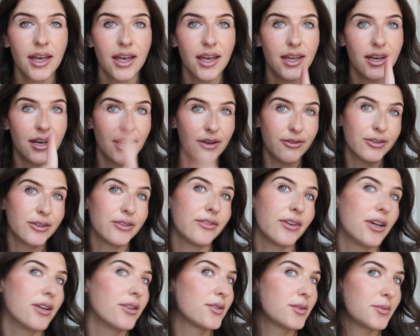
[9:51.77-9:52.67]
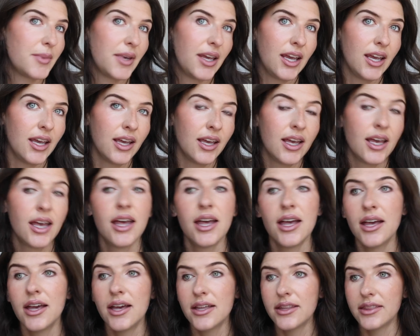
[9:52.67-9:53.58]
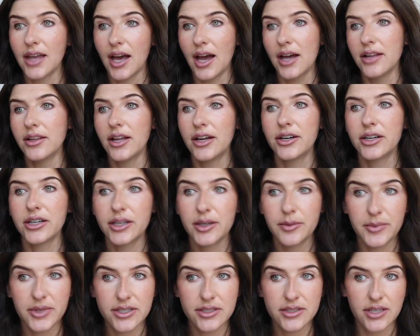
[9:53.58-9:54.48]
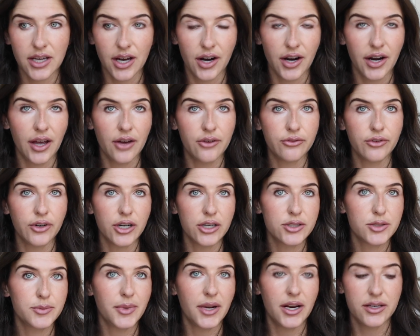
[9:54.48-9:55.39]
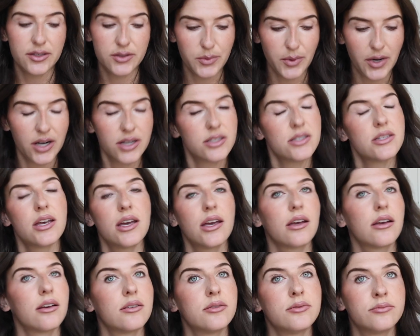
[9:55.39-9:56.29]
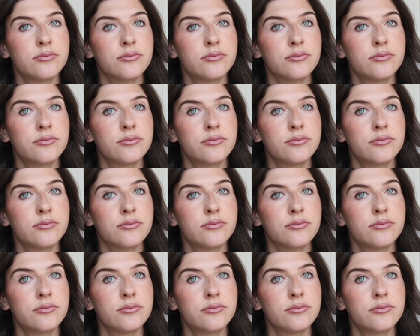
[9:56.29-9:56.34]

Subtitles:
It never fails me. The eyeliner can be scary at first, but I swear it's like